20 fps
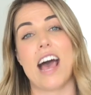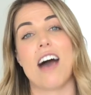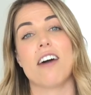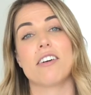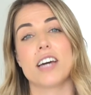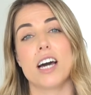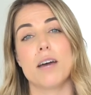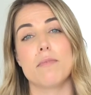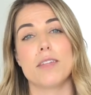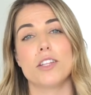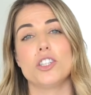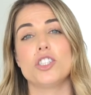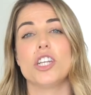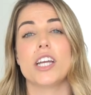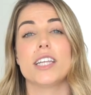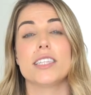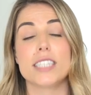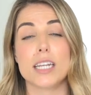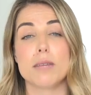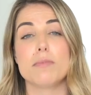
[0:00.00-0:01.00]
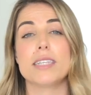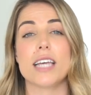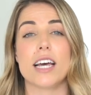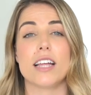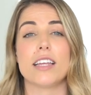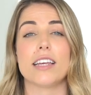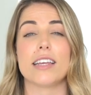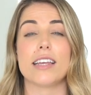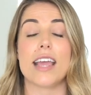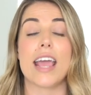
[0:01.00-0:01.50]
outcome that she ended up
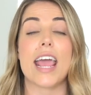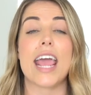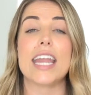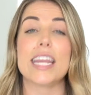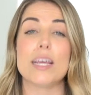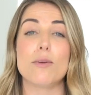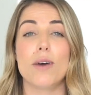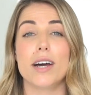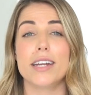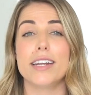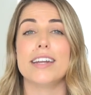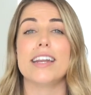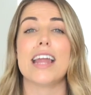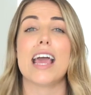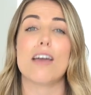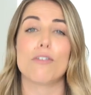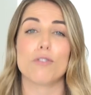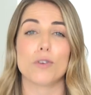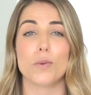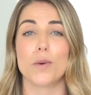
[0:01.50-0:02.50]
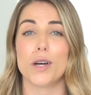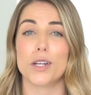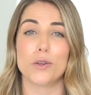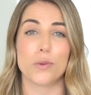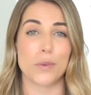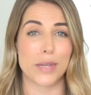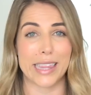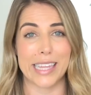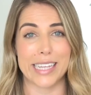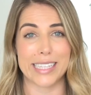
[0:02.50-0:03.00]
telling anyone and everyone
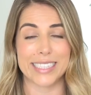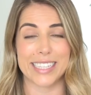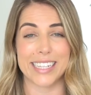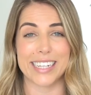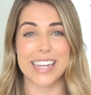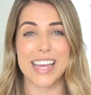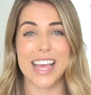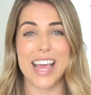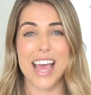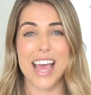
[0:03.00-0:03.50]
who would listen.